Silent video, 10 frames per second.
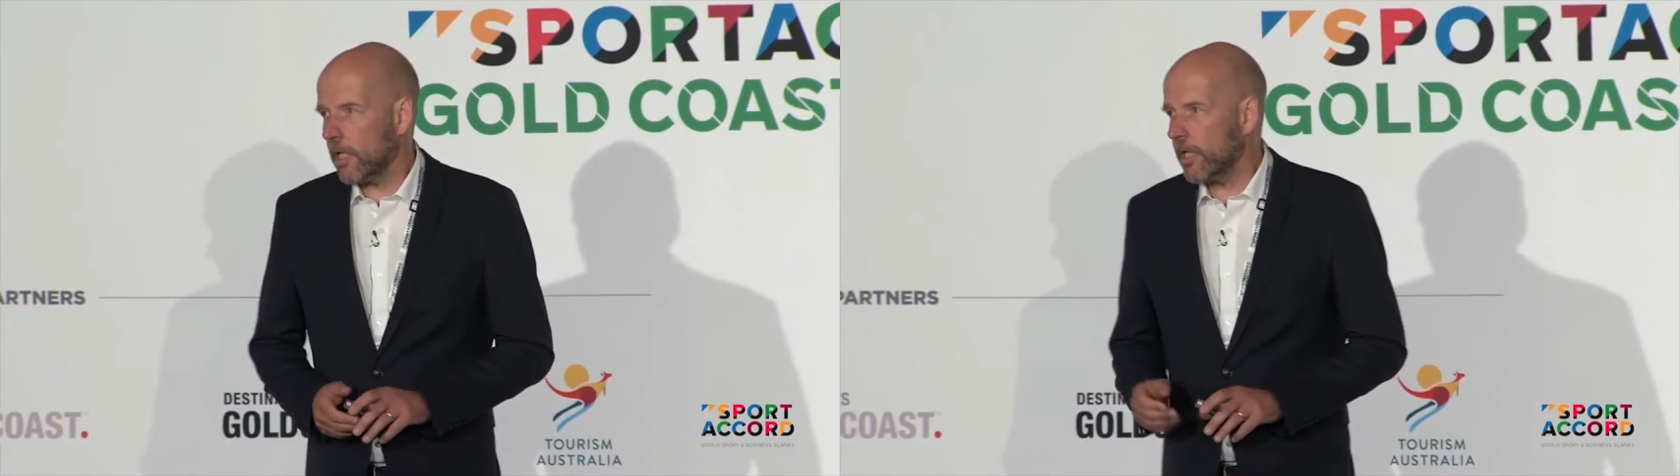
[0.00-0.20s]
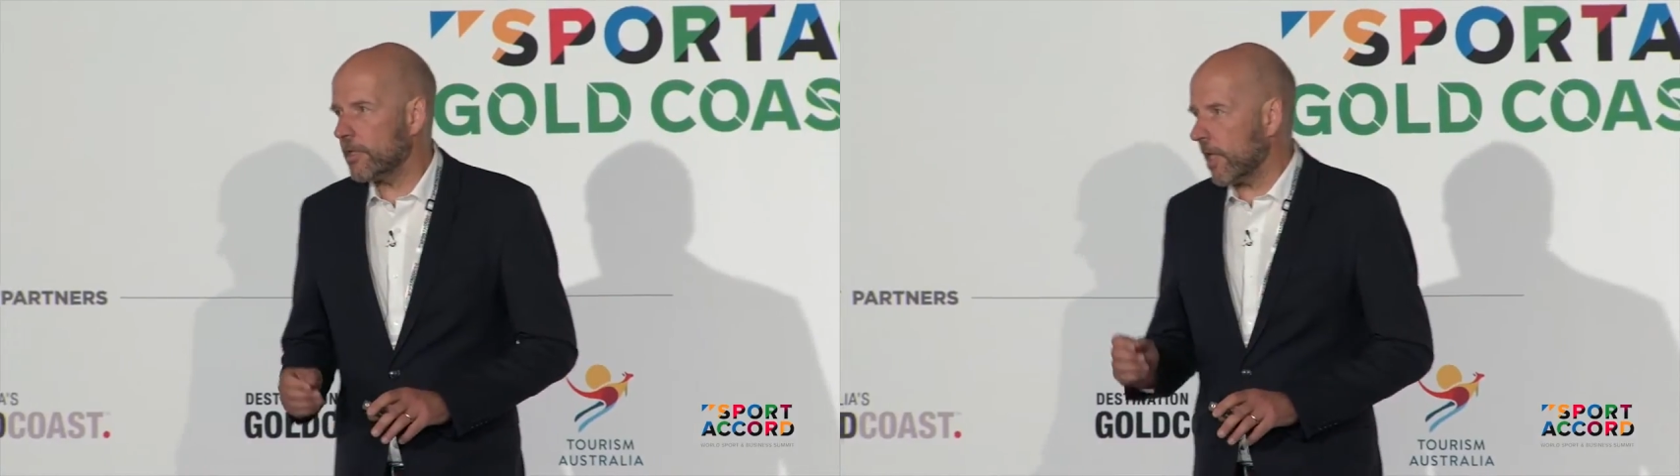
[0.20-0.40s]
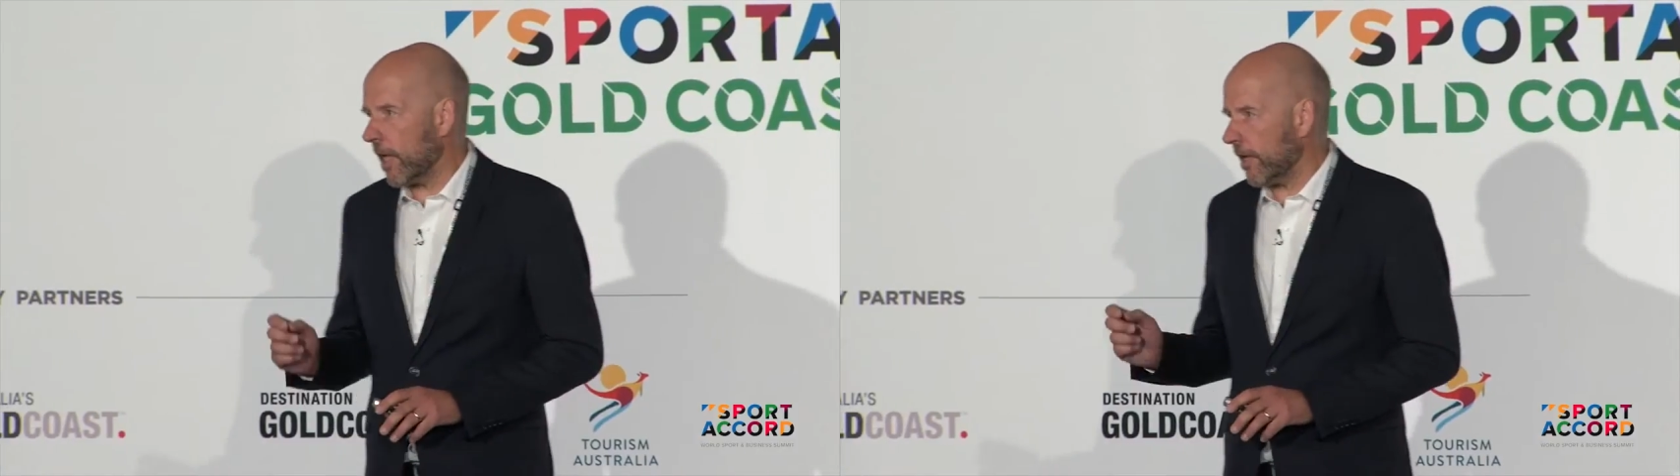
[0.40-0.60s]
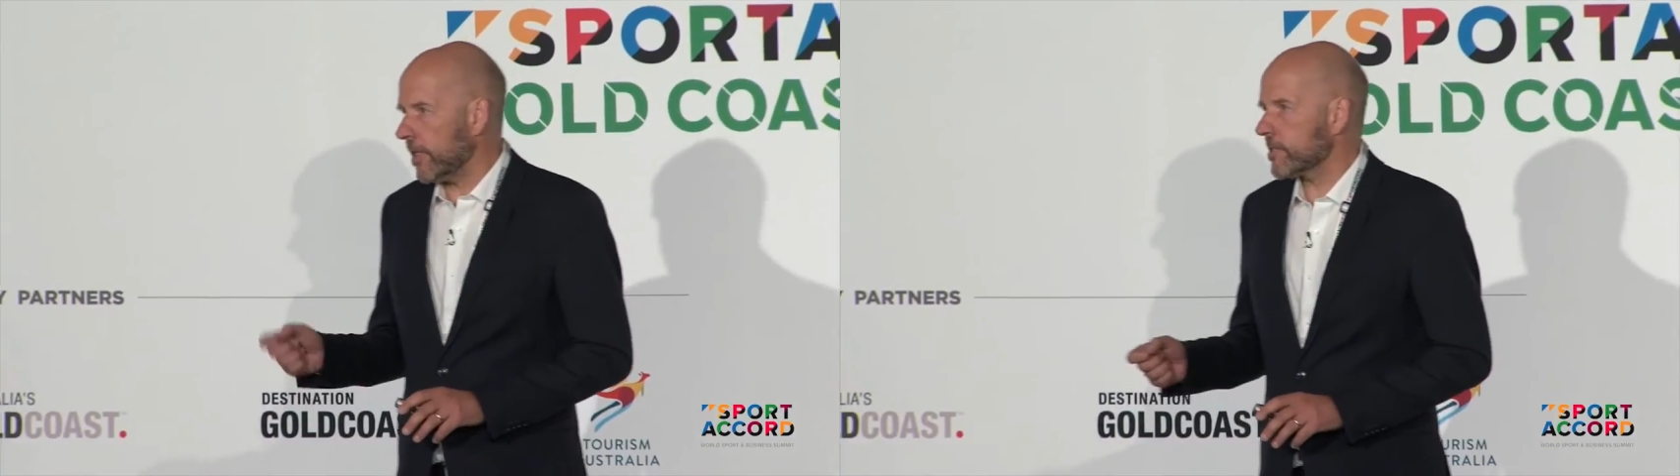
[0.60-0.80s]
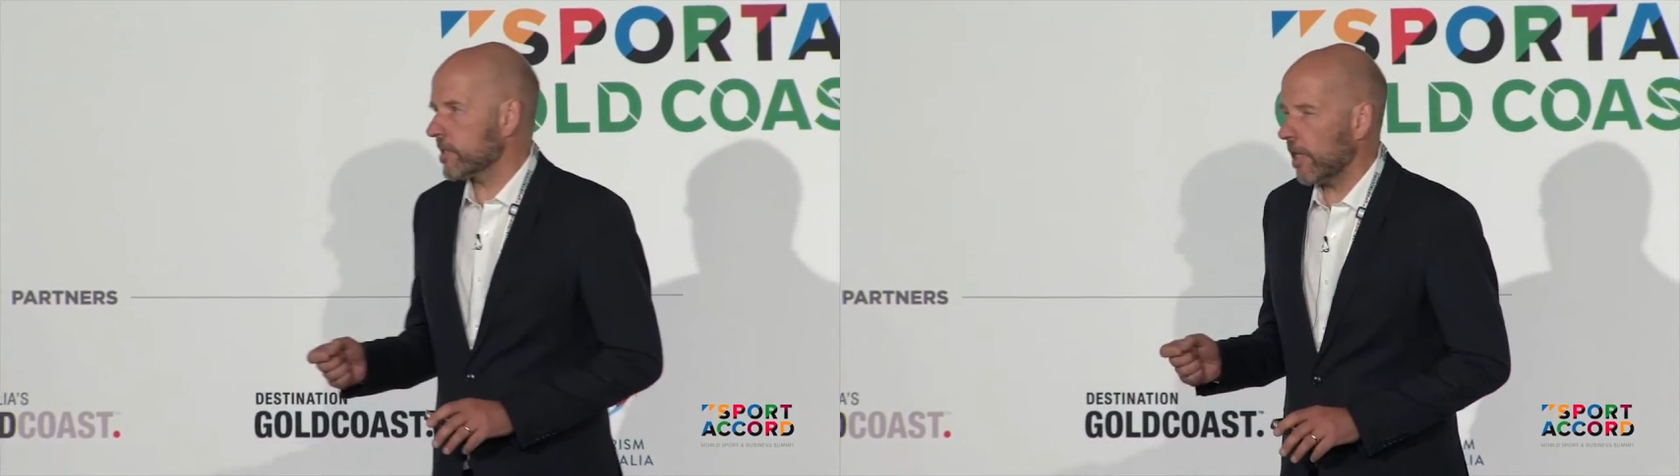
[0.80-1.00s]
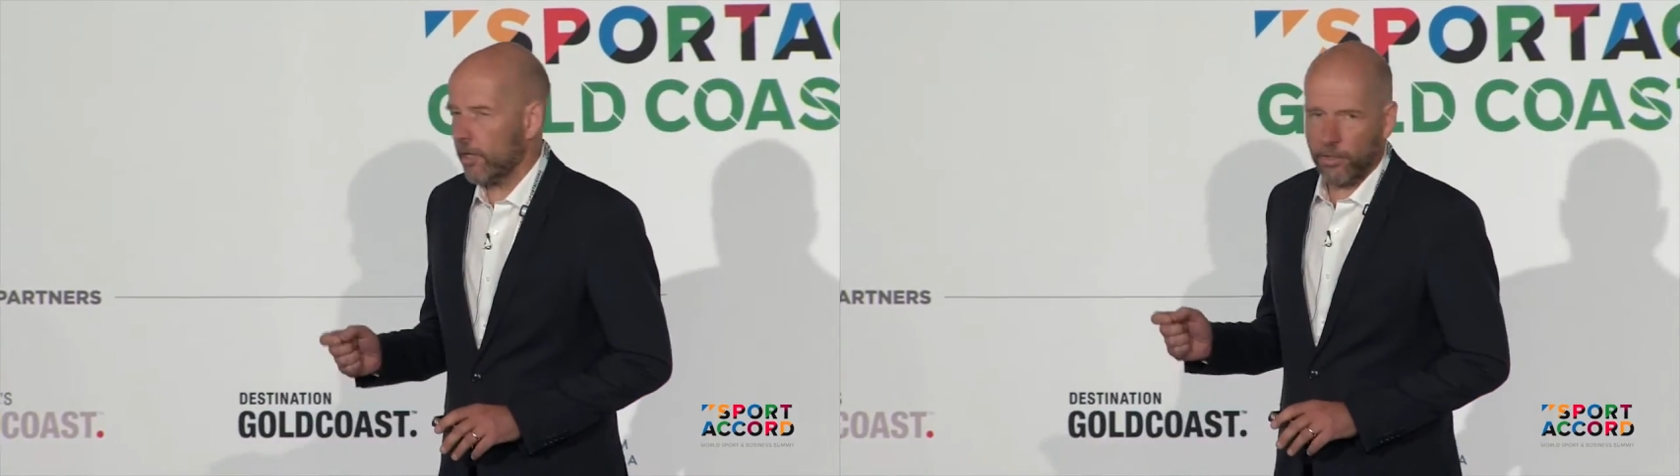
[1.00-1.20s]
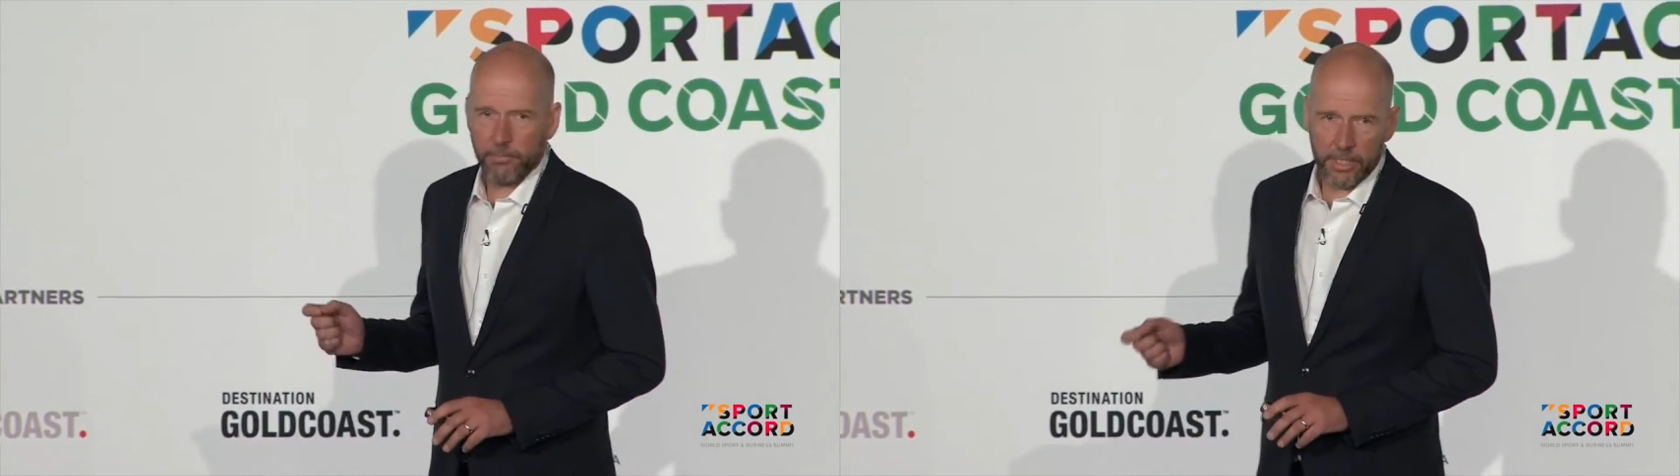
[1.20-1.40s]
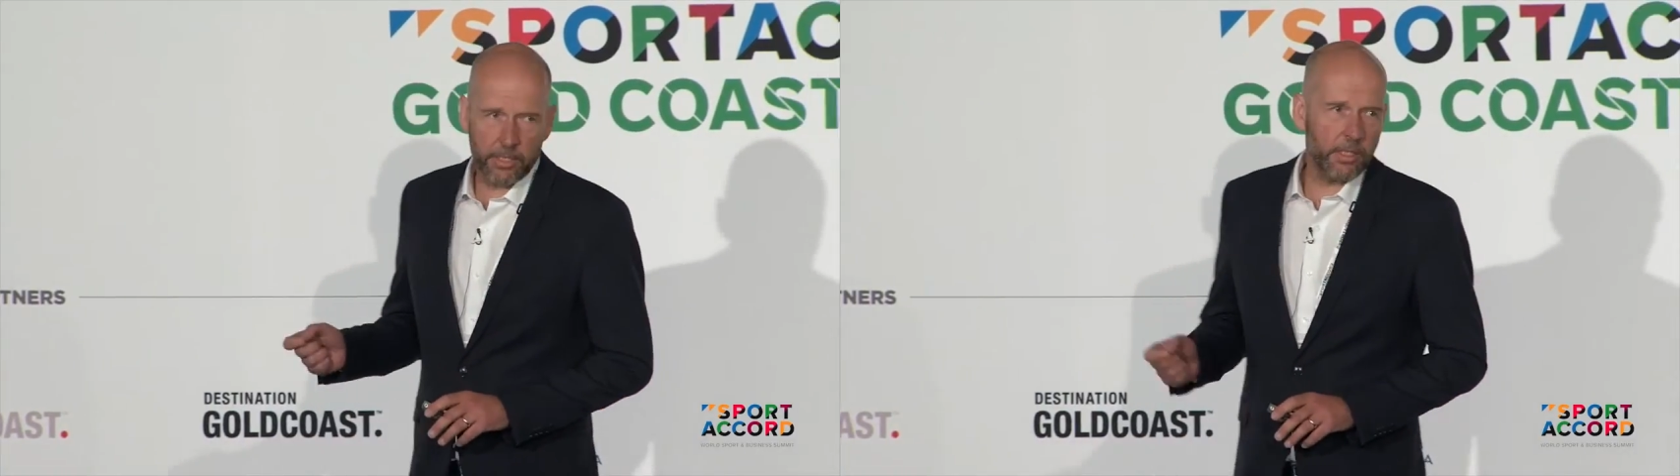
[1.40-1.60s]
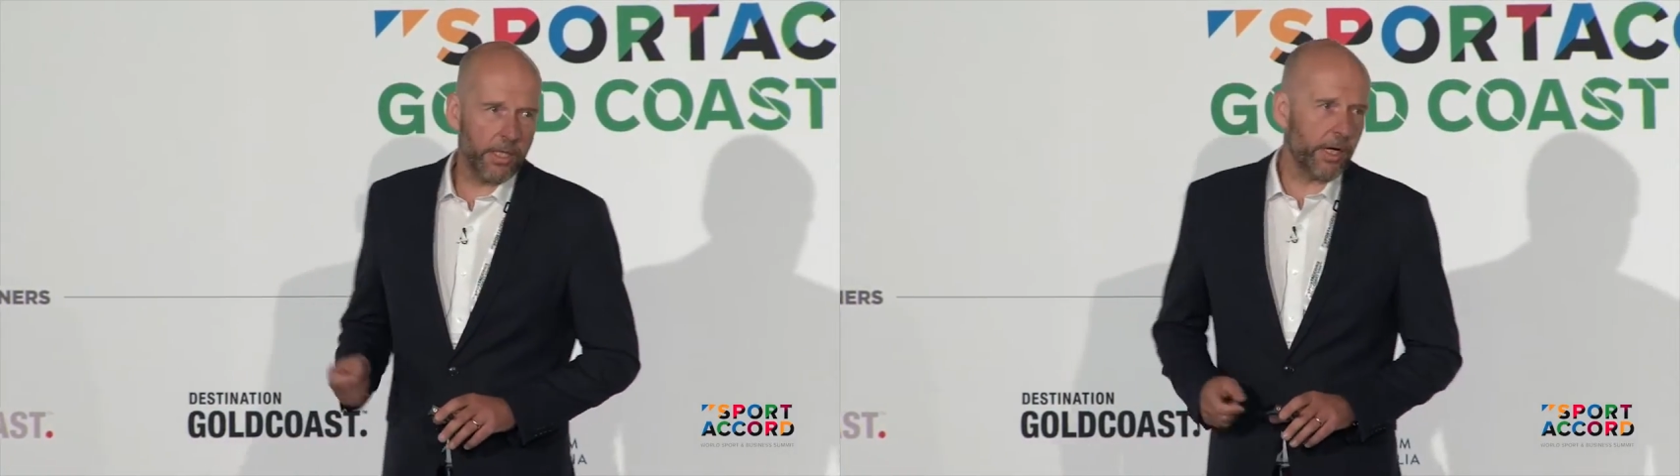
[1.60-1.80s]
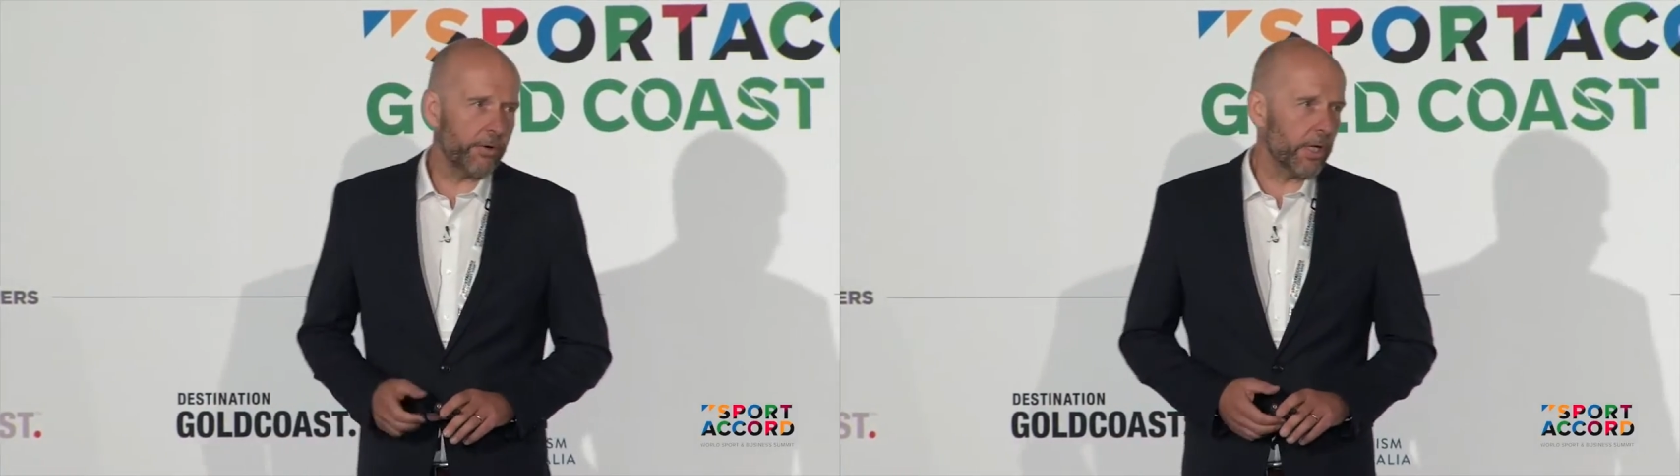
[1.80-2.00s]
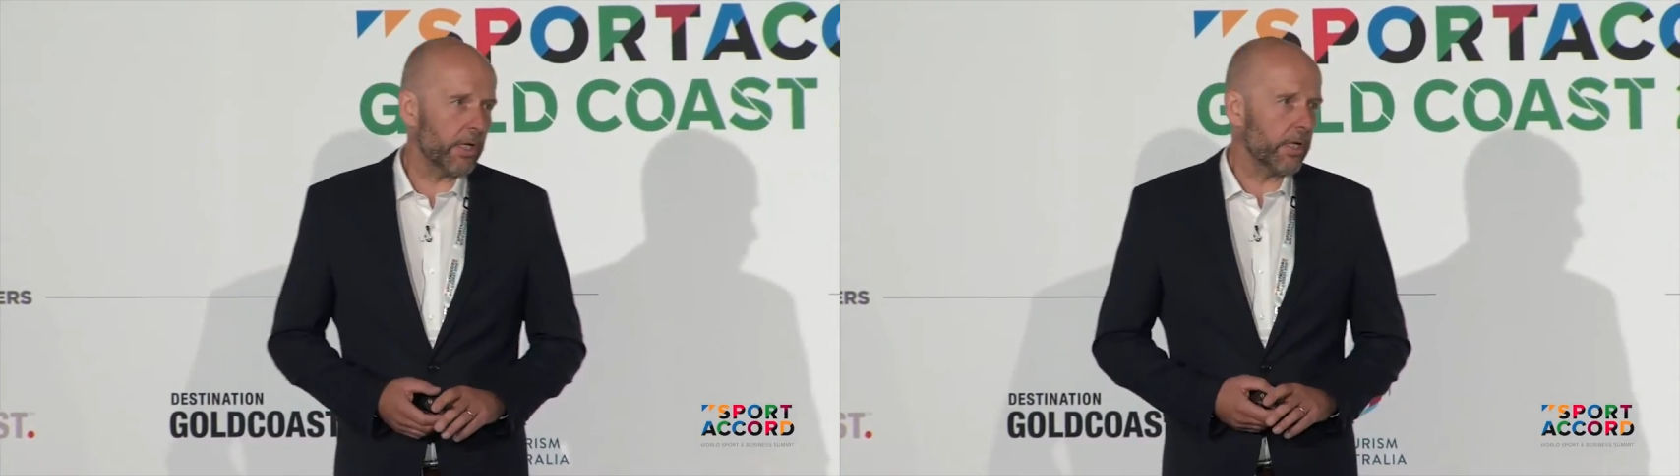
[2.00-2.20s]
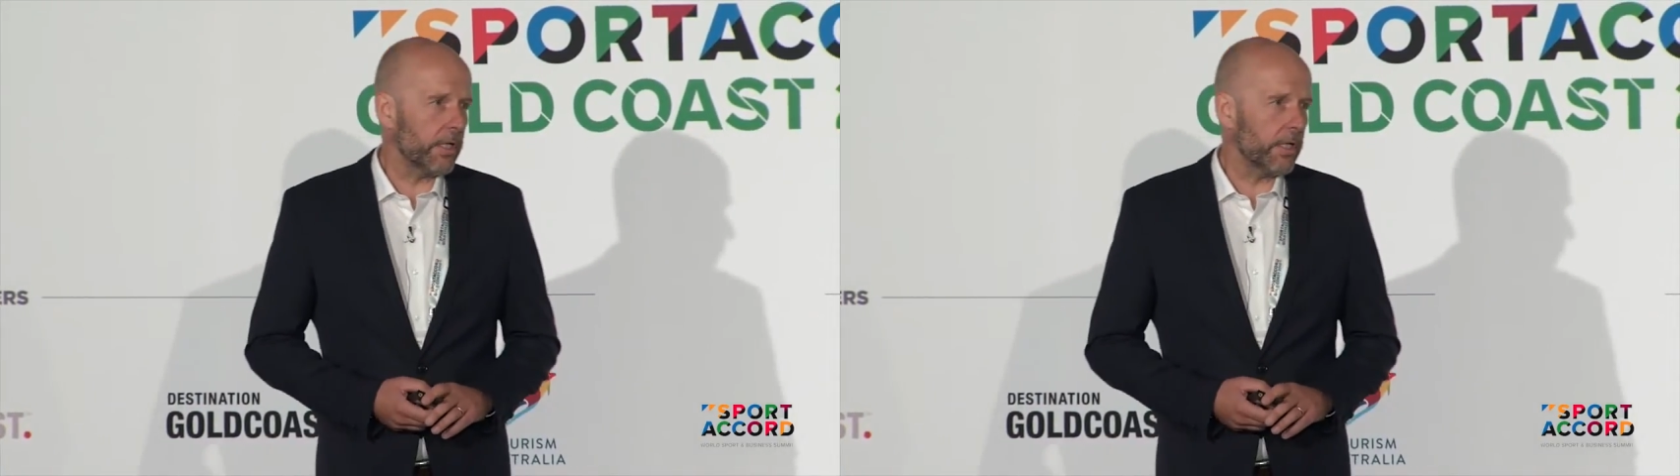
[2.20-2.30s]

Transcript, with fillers: in the healthcare and medical area,